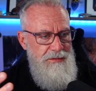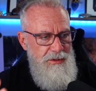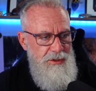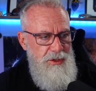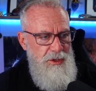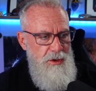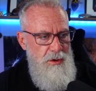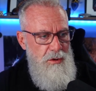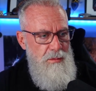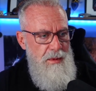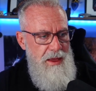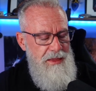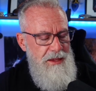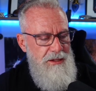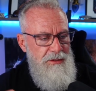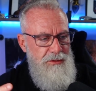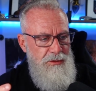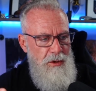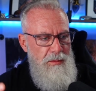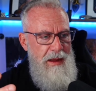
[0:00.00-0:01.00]
Zoom and the
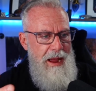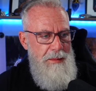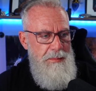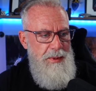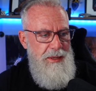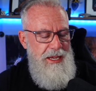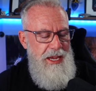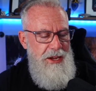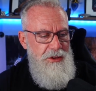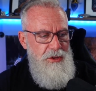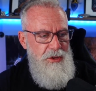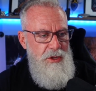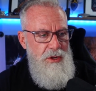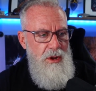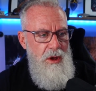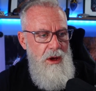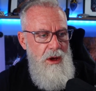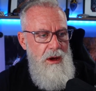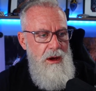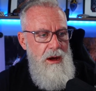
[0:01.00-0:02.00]
Zoom application
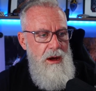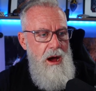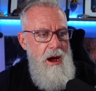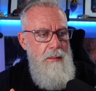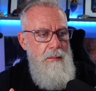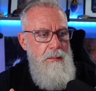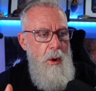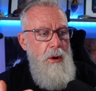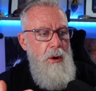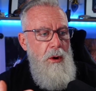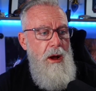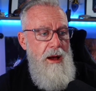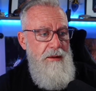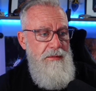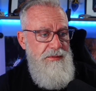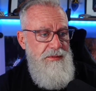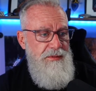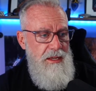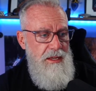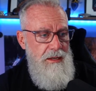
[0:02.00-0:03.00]
more
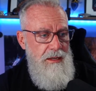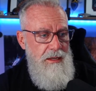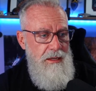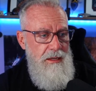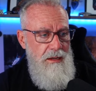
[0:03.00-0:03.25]
often,